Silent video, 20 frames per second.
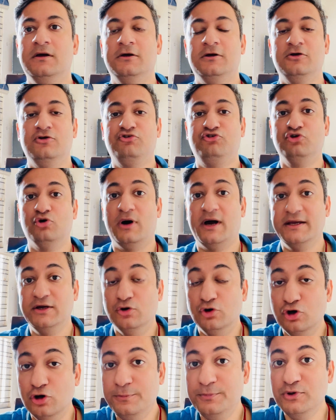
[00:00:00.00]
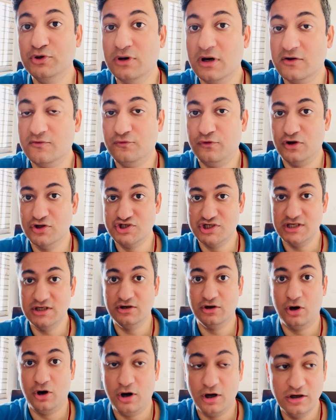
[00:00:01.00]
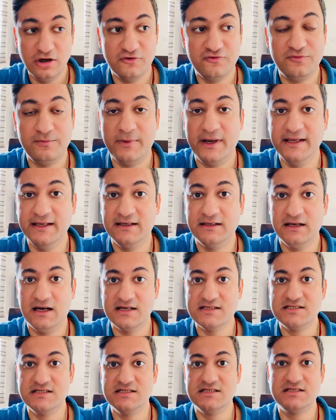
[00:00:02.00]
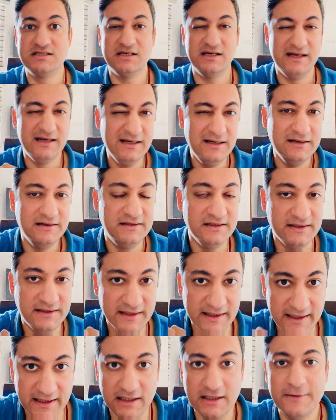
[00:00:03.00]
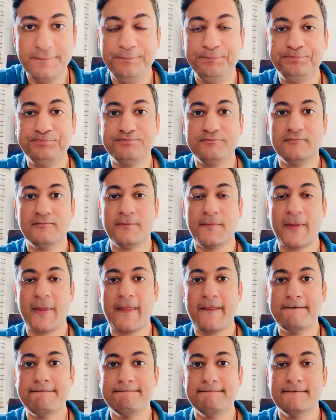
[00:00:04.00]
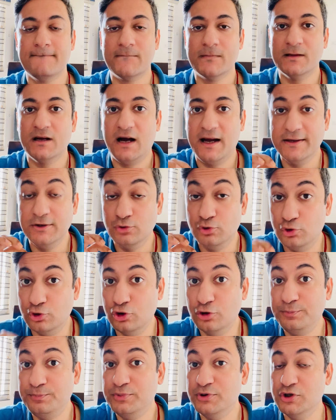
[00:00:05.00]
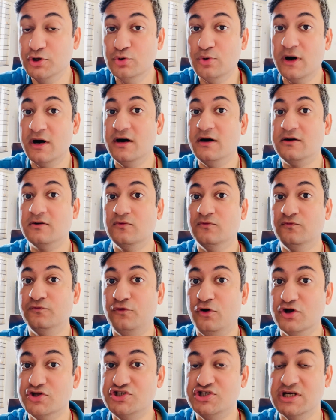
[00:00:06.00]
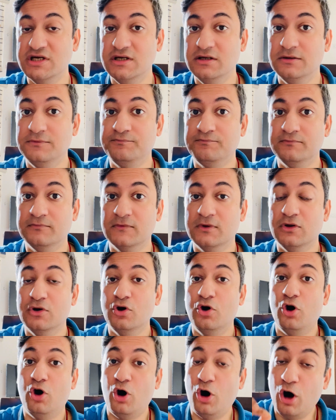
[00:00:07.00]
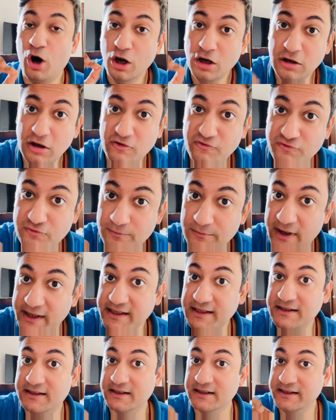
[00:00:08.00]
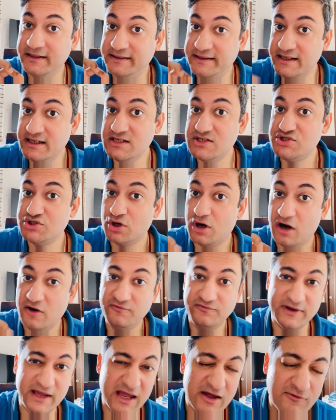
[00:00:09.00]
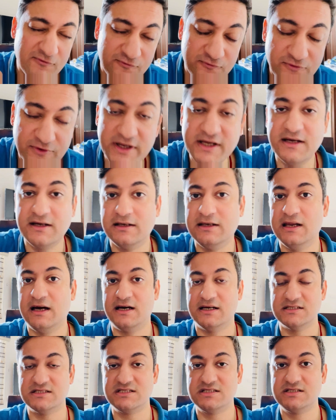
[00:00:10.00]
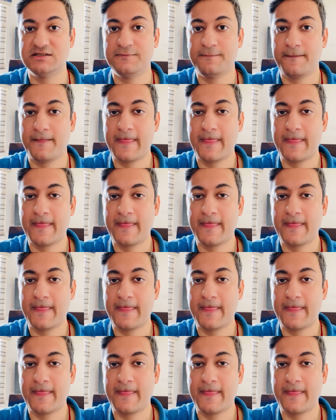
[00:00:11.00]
So I hope you are watching all of my classes in detail. I hope you are watching all of my contents of every class